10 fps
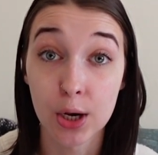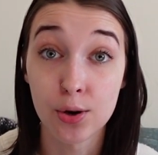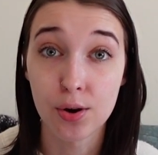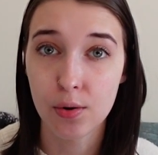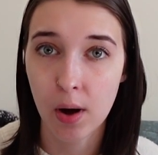
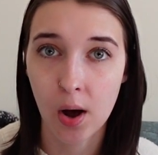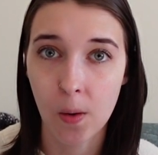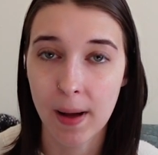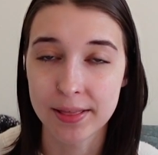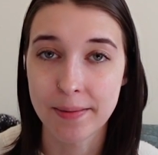new
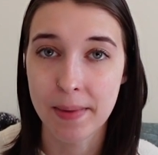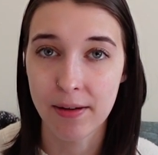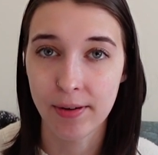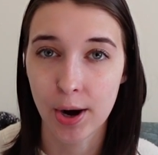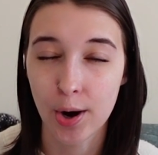home at the
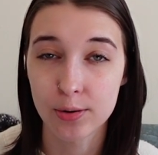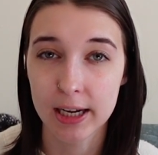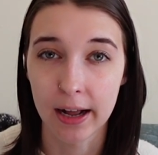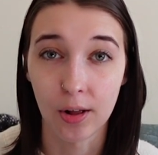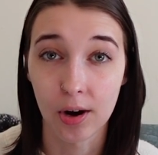Mayfair
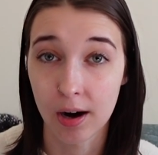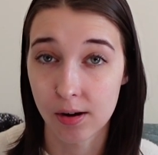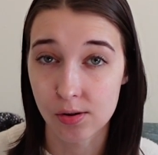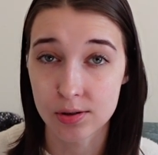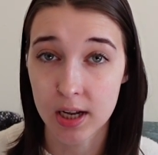Hotel, her
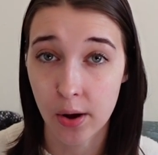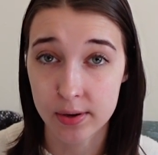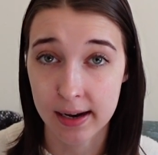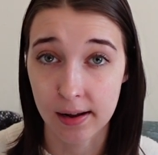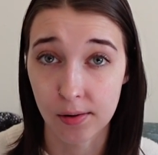uncle's
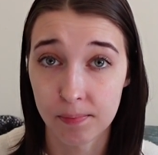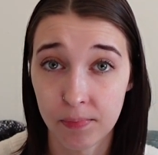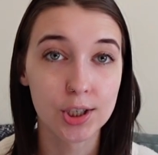hotel.